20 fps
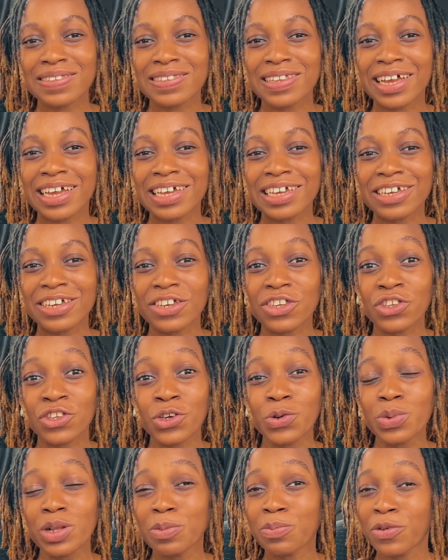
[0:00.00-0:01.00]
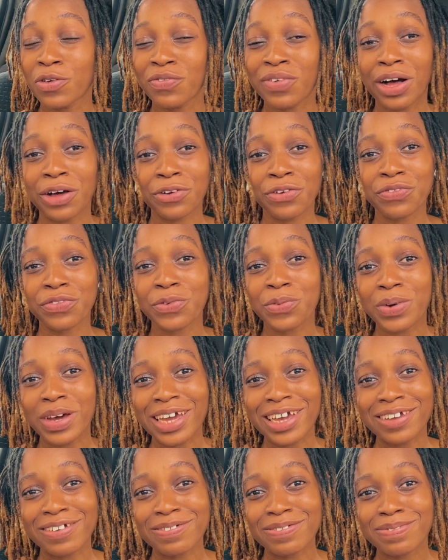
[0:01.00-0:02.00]
like, you will move out of the
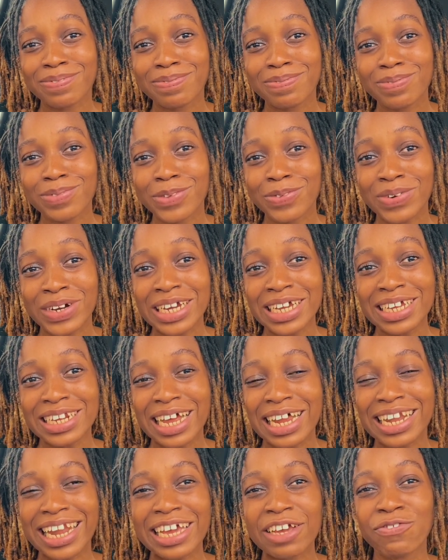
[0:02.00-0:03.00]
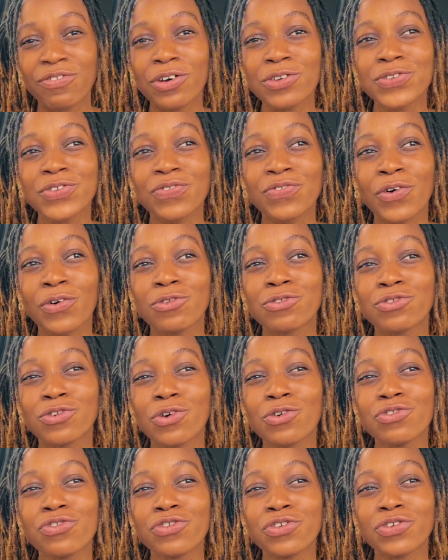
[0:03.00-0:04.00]
way, right? Like, first of all,
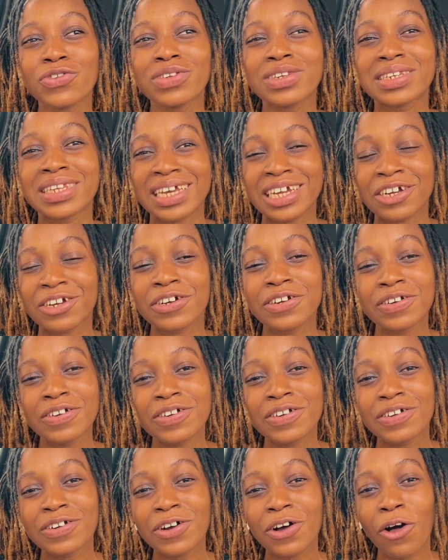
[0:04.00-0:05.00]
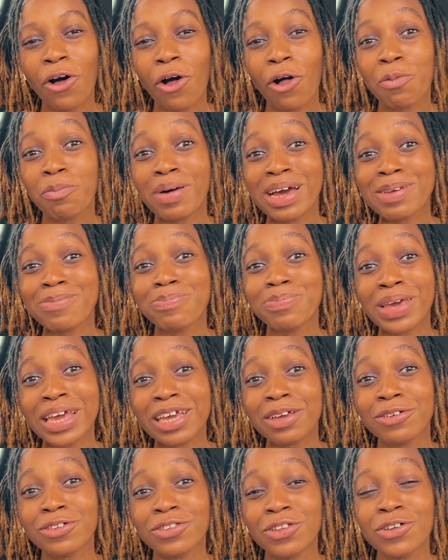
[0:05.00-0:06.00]
don't you dare call my
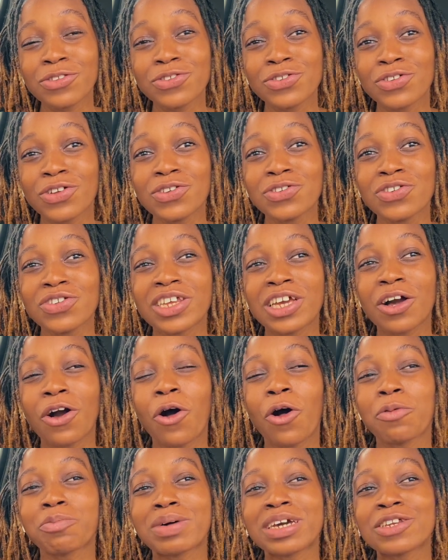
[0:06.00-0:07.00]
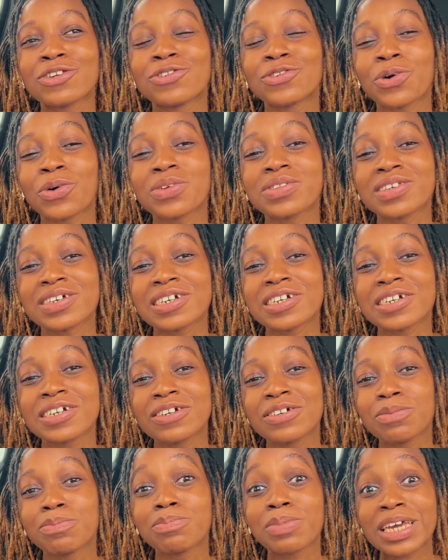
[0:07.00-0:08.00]
babe, don't you dare call my daughter
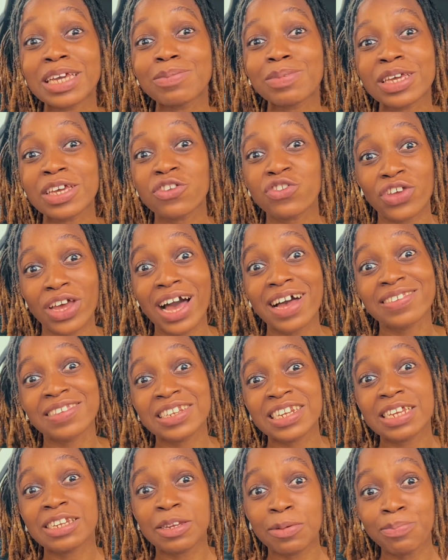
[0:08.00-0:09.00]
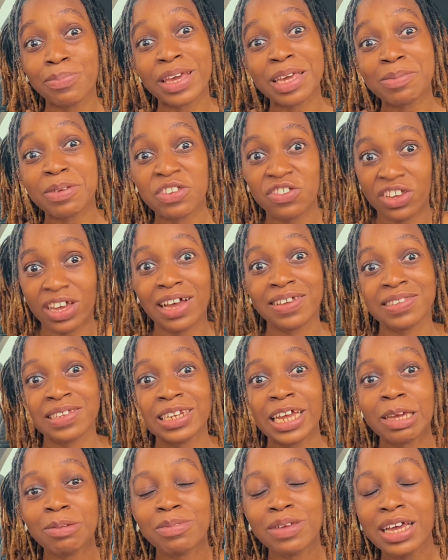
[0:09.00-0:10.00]
baby. She has a
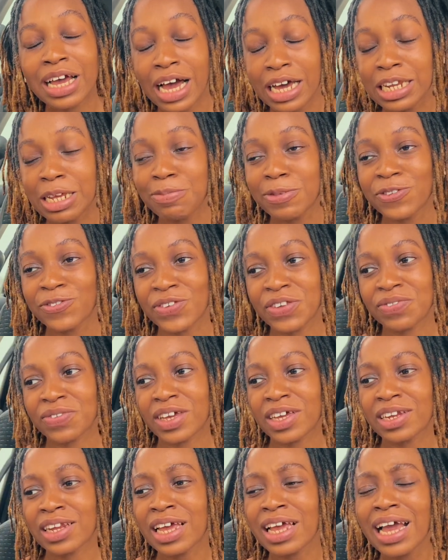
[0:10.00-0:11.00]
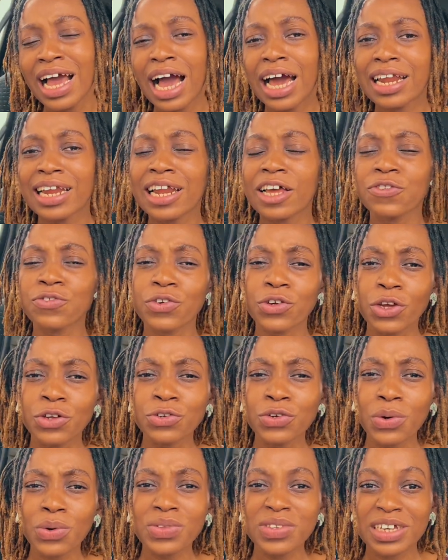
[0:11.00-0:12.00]
name. Her name is Vivian. And then as for your
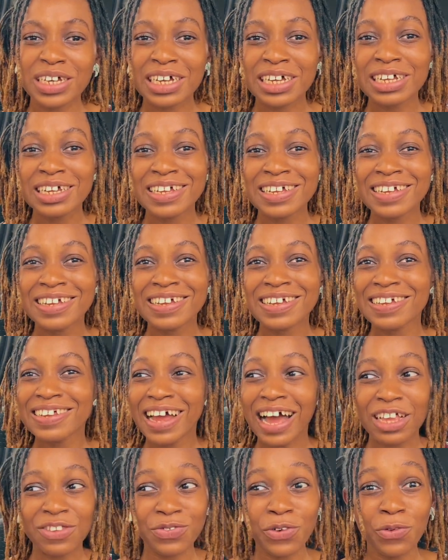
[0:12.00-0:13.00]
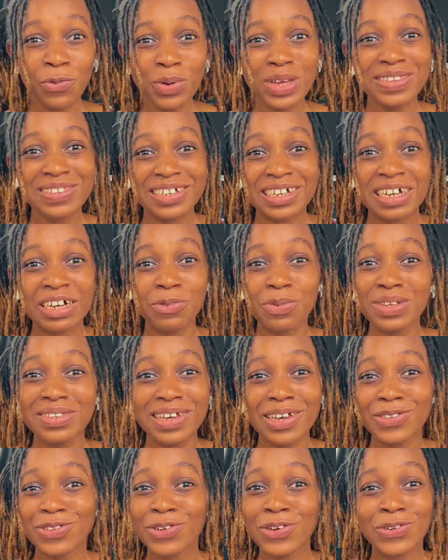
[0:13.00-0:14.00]
daughter, as for Winter
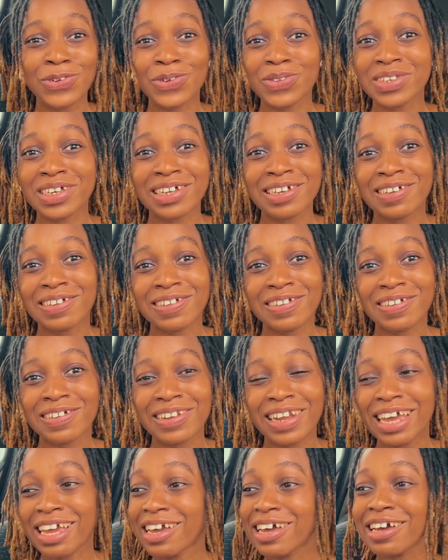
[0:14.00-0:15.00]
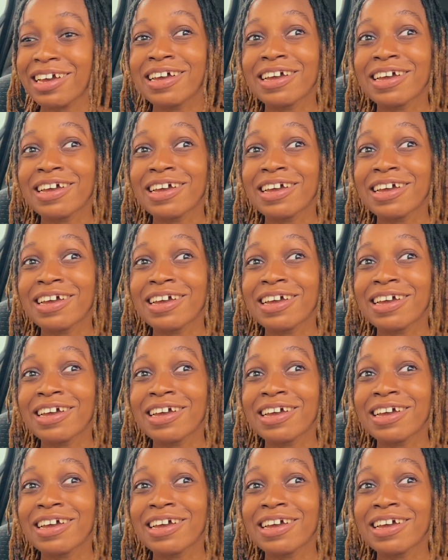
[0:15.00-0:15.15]
is not your daughter. Like,